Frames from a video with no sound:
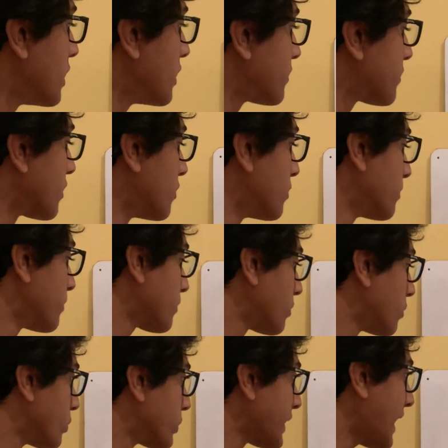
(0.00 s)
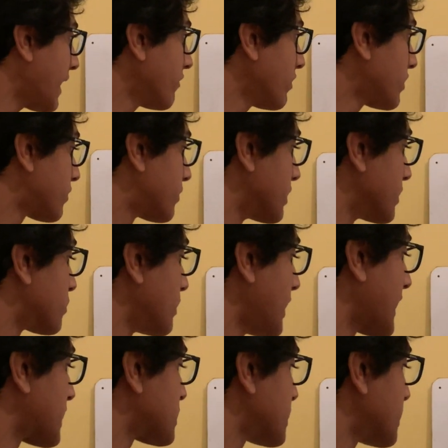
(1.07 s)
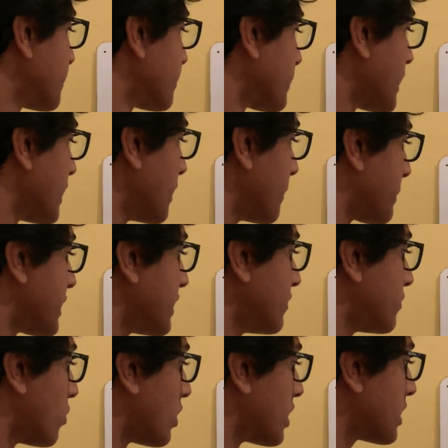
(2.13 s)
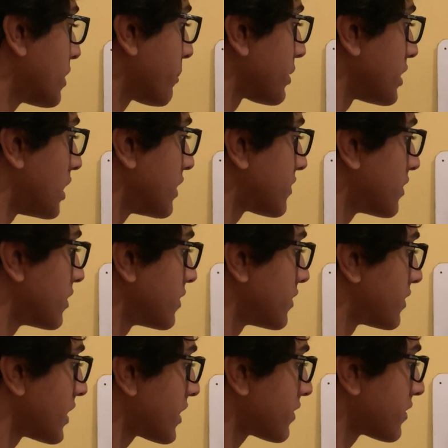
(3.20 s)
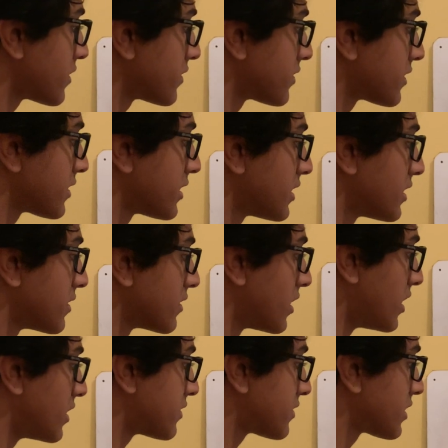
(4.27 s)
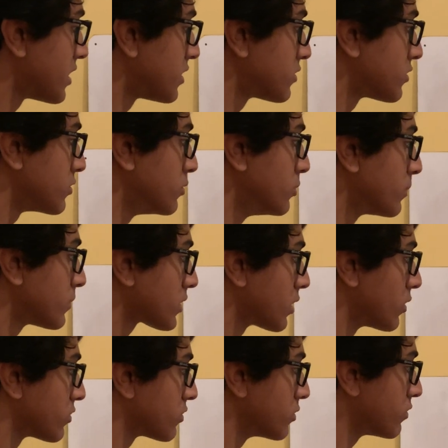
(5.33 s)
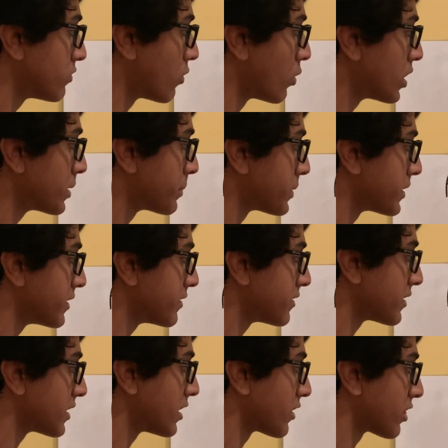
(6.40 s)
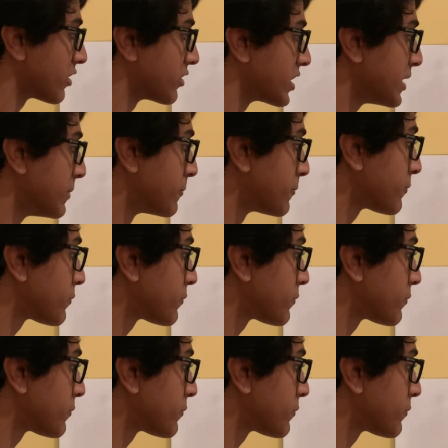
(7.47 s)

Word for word: So we have this first reaction, P4 plus 6C, uh, Cl2 goes to 4PCl3.